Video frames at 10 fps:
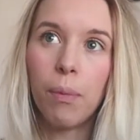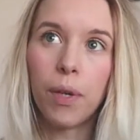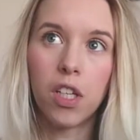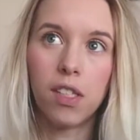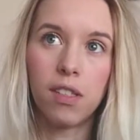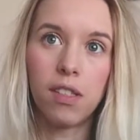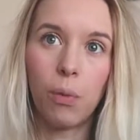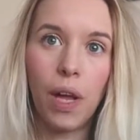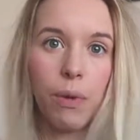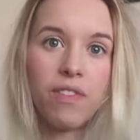because
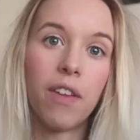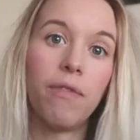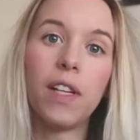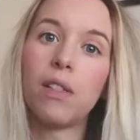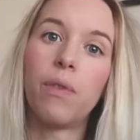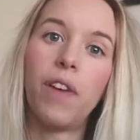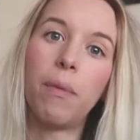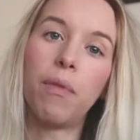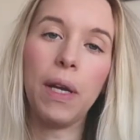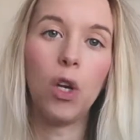the way we've done things with
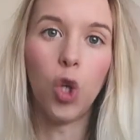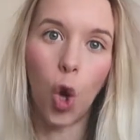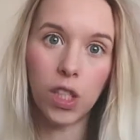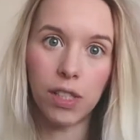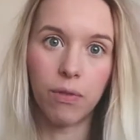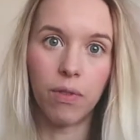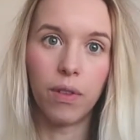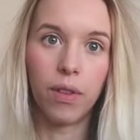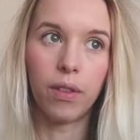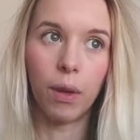him have been a lot
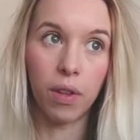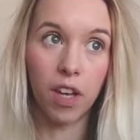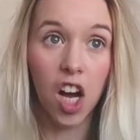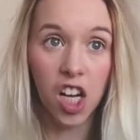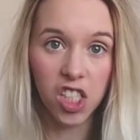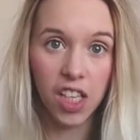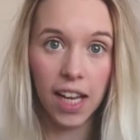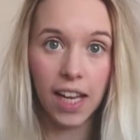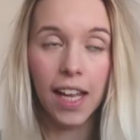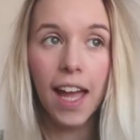different than with
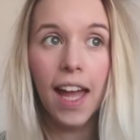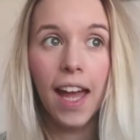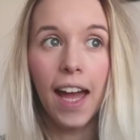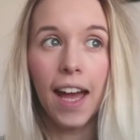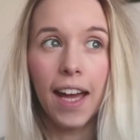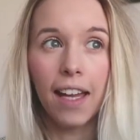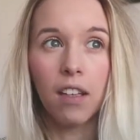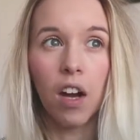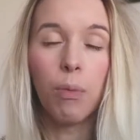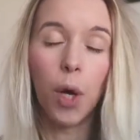Archie,
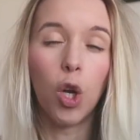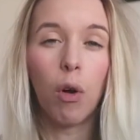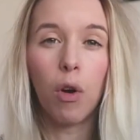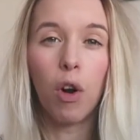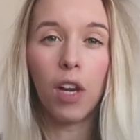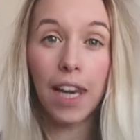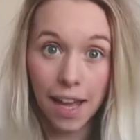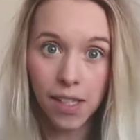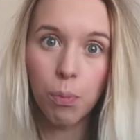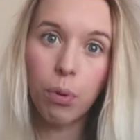and I've put a lot
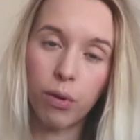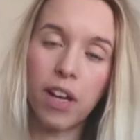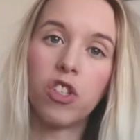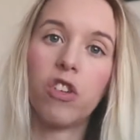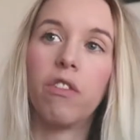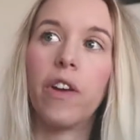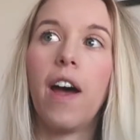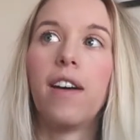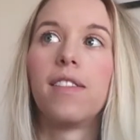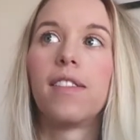less pressure on
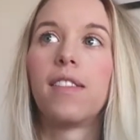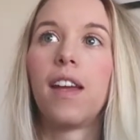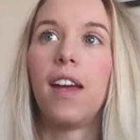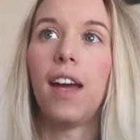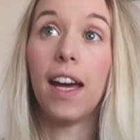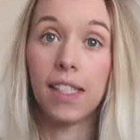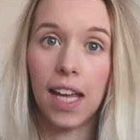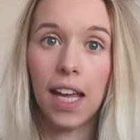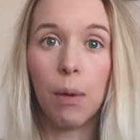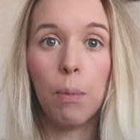us and
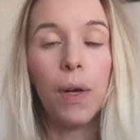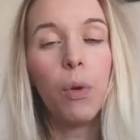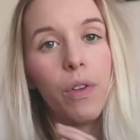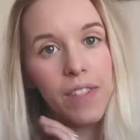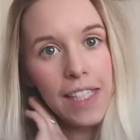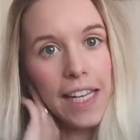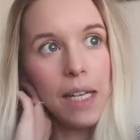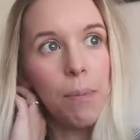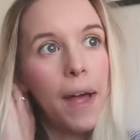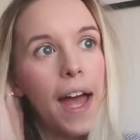him with
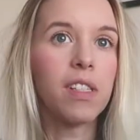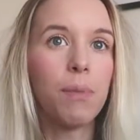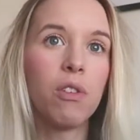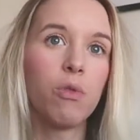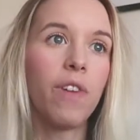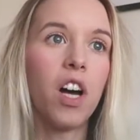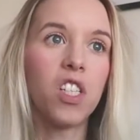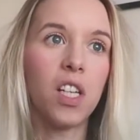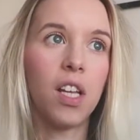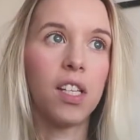sleep. Our experience with
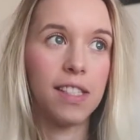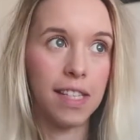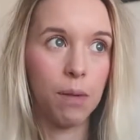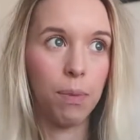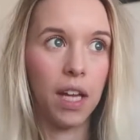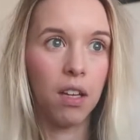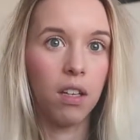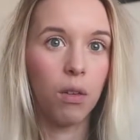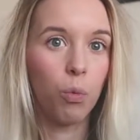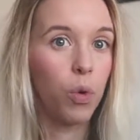Archie and
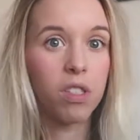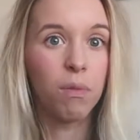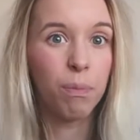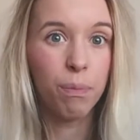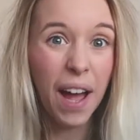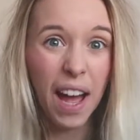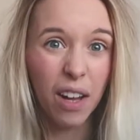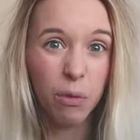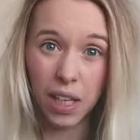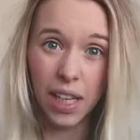sleeping wasn't
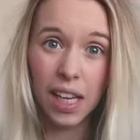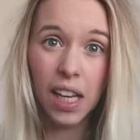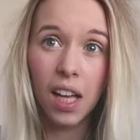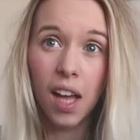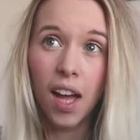bad, really.